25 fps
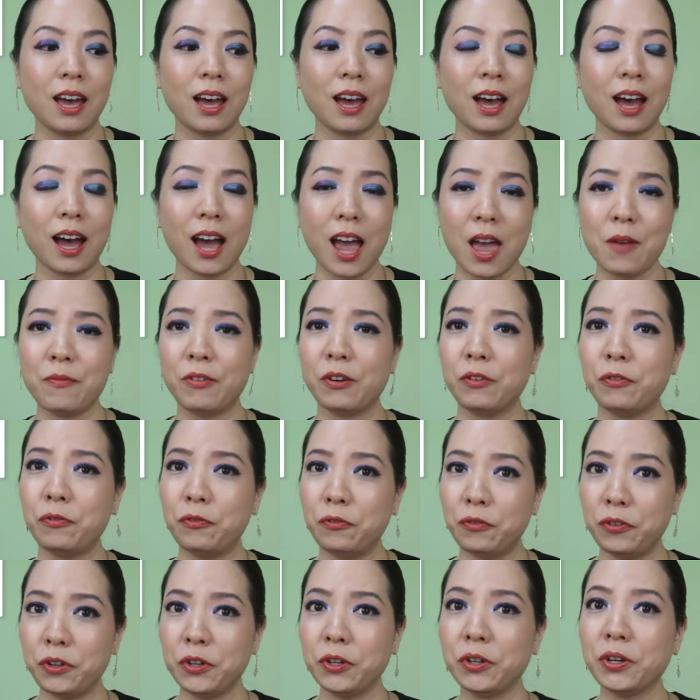I have a
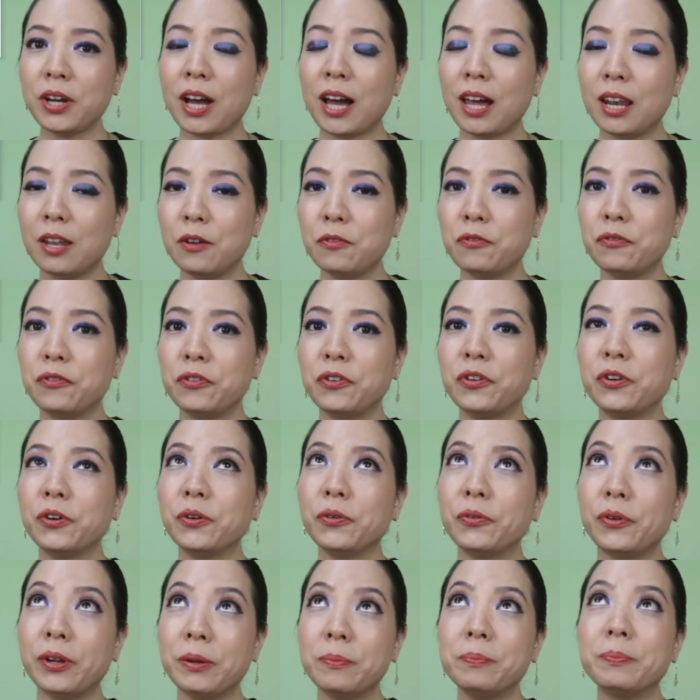few colorful
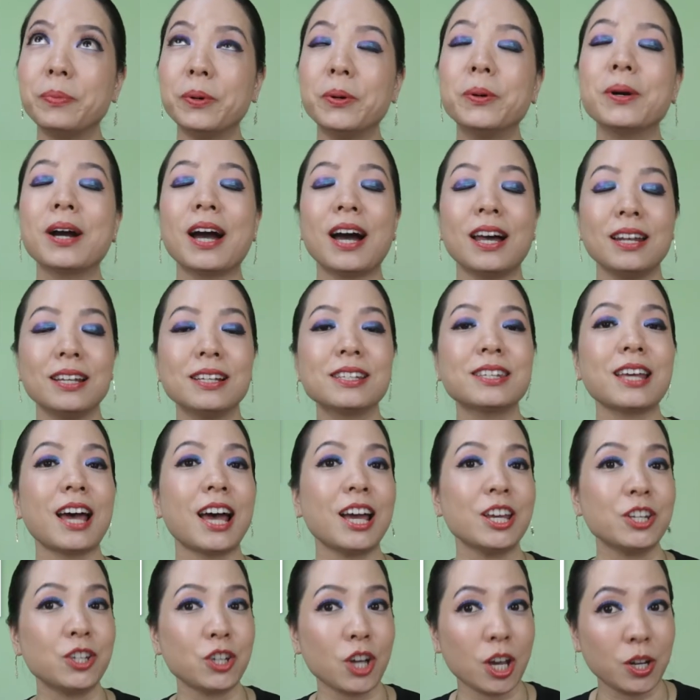rainbow colors
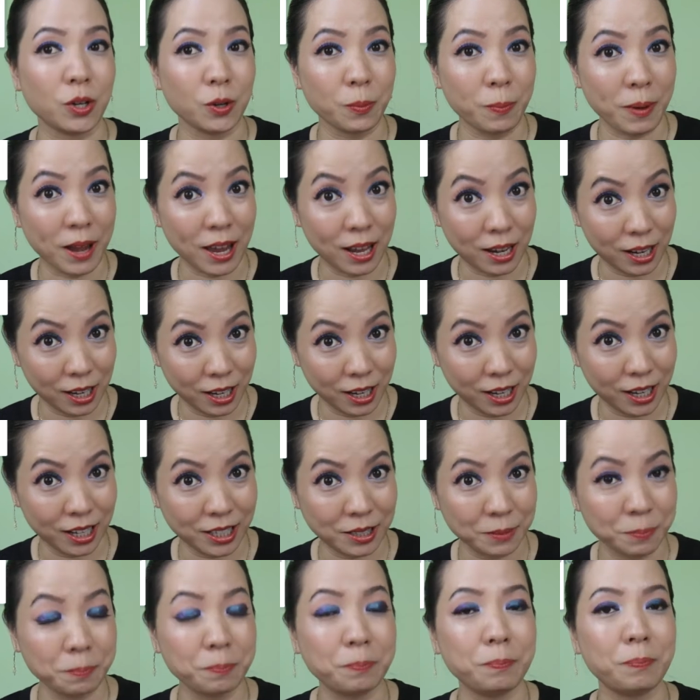eyeshadow palette,
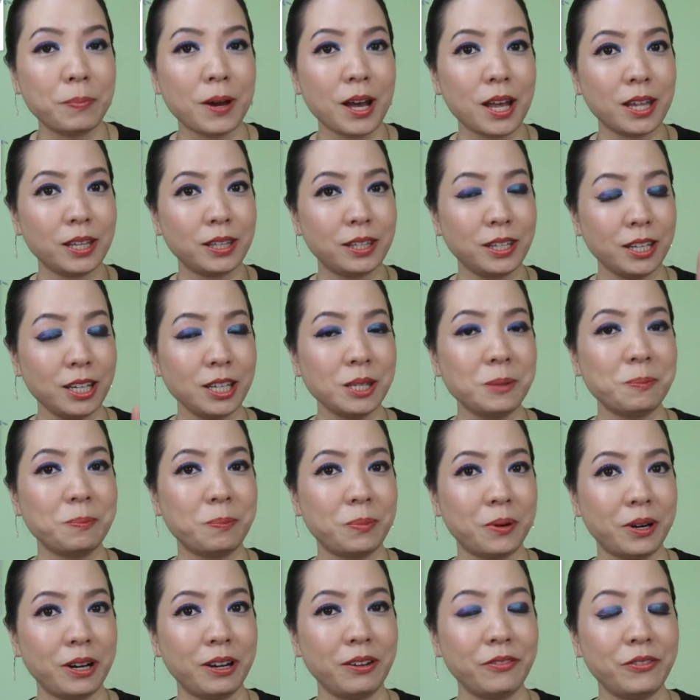but this
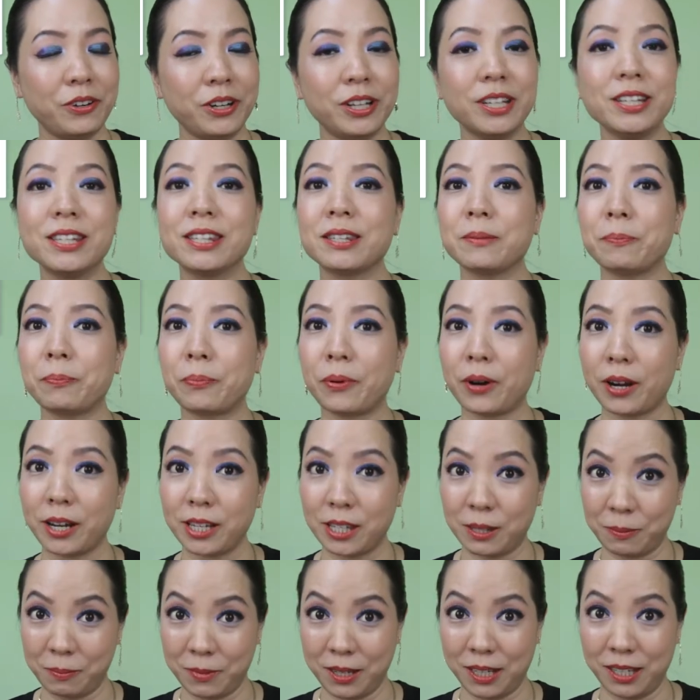brand really
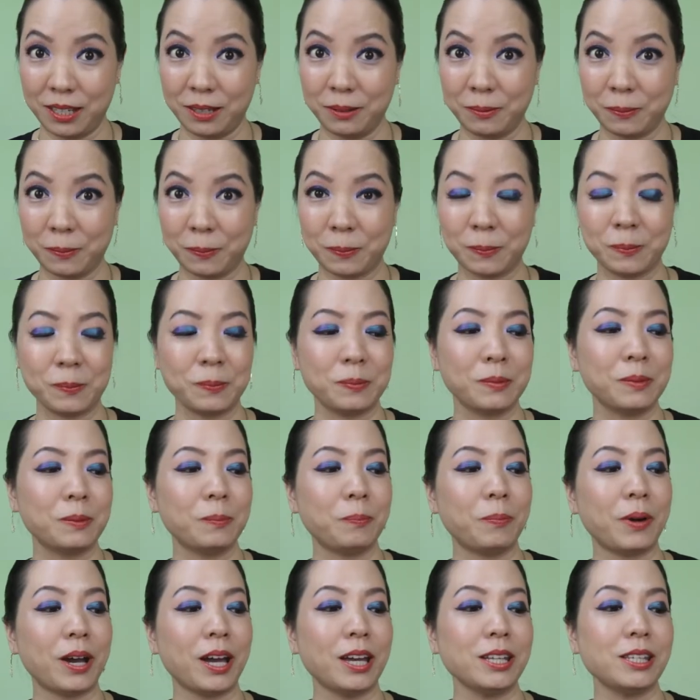surprised me
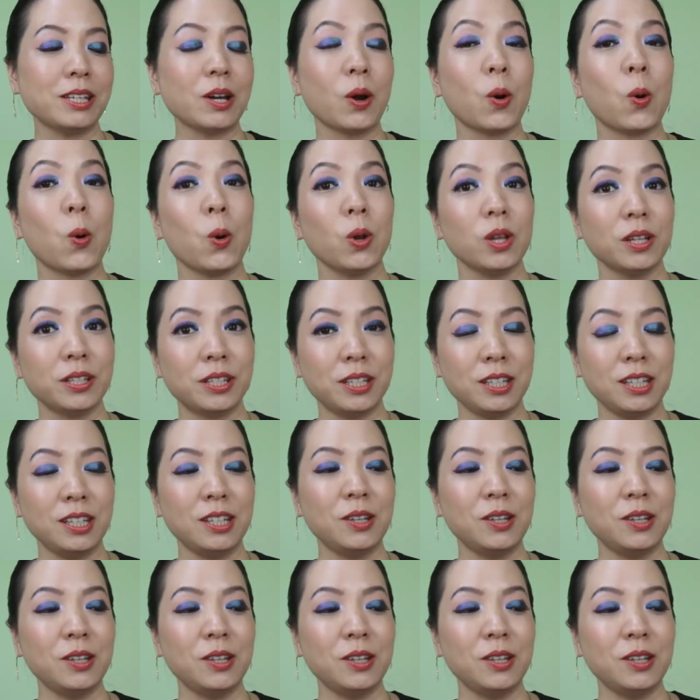by their quality.